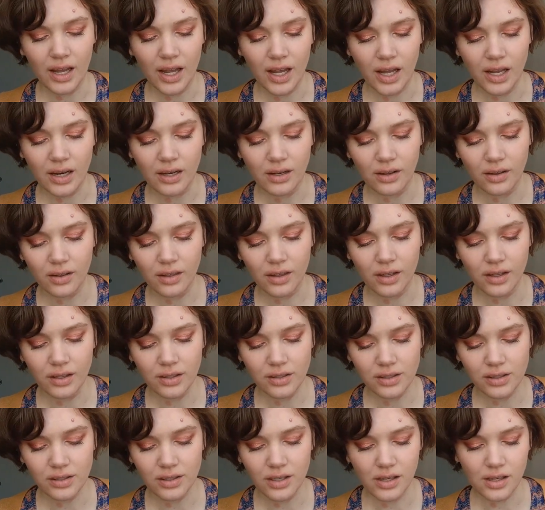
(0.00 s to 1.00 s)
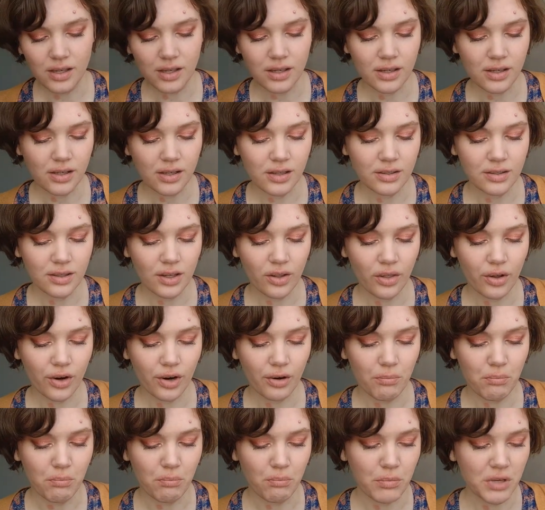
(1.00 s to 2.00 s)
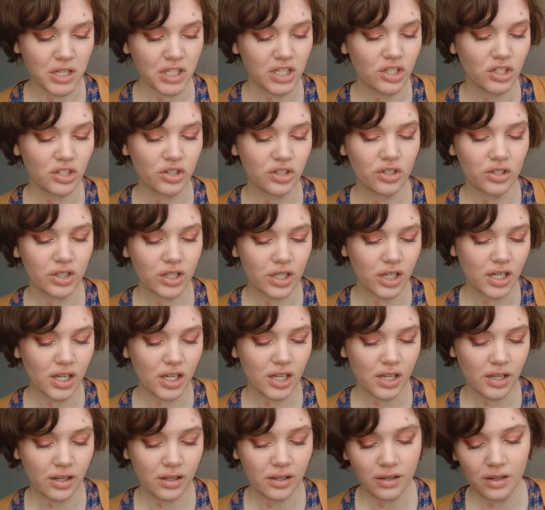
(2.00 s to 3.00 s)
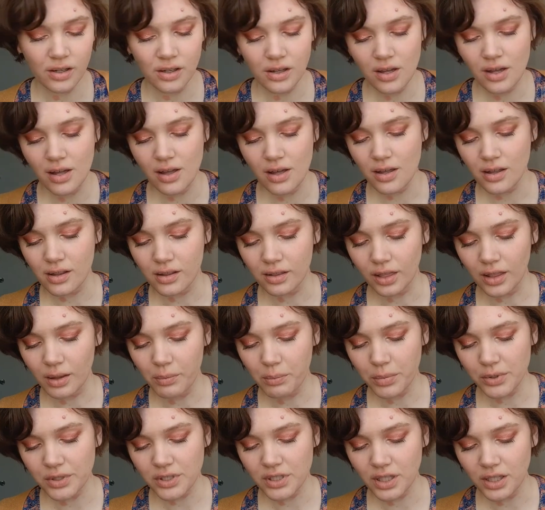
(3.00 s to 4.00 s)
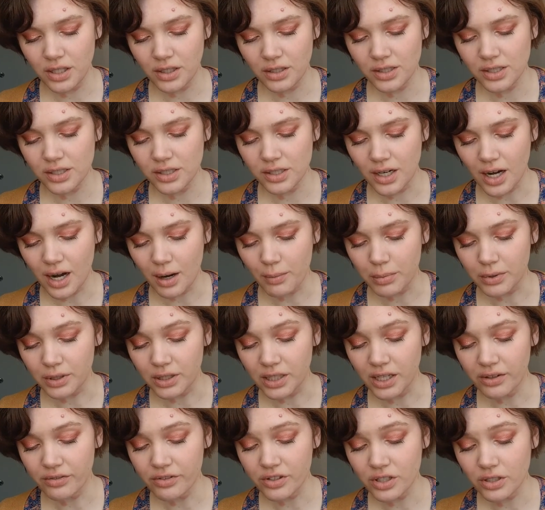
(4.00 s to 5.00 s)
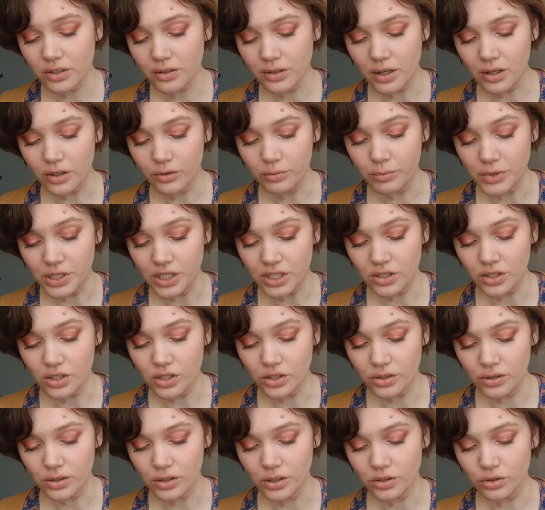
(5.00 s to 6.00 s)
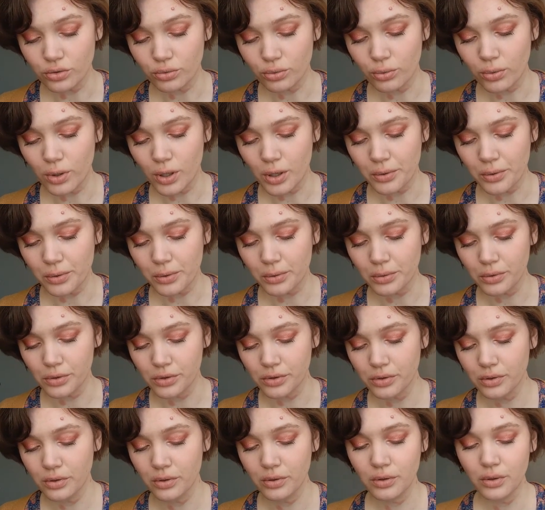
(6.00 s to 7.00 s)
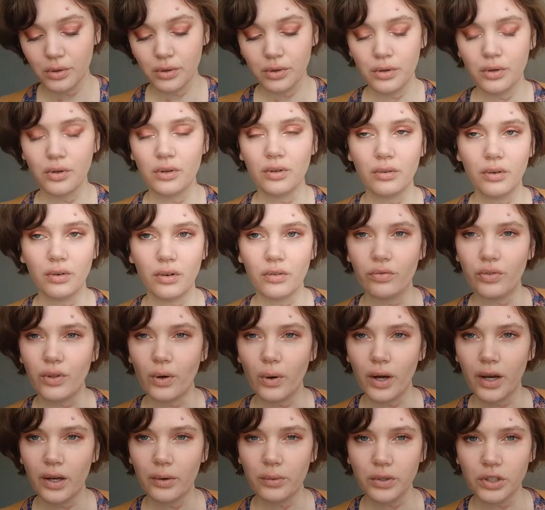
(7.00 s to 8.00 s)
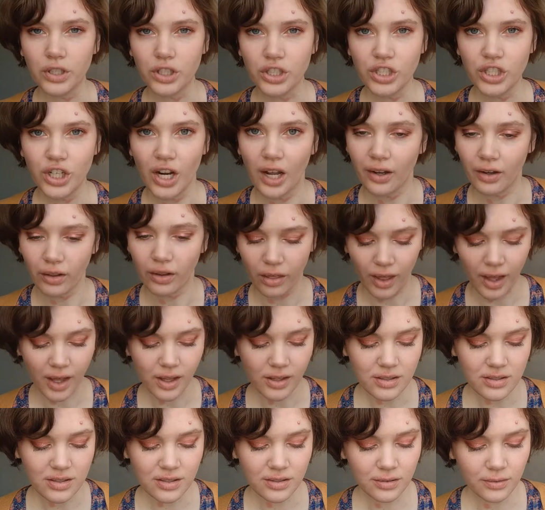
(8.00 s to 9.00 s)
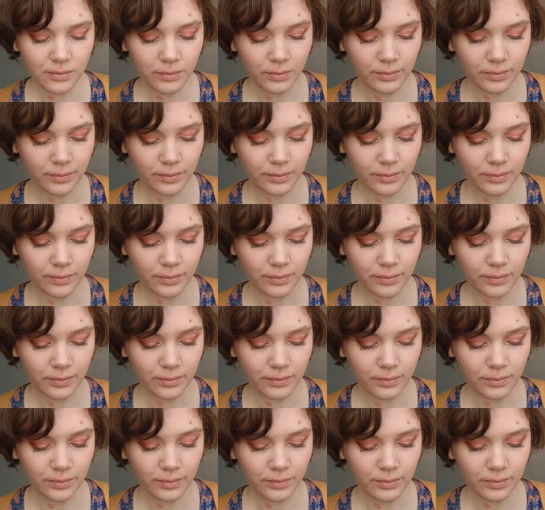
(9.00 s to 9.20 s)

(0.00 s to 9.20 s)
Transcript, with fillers: and this is their mystery lip tint, and I believe it's called Mysterious Rose, though I will check that.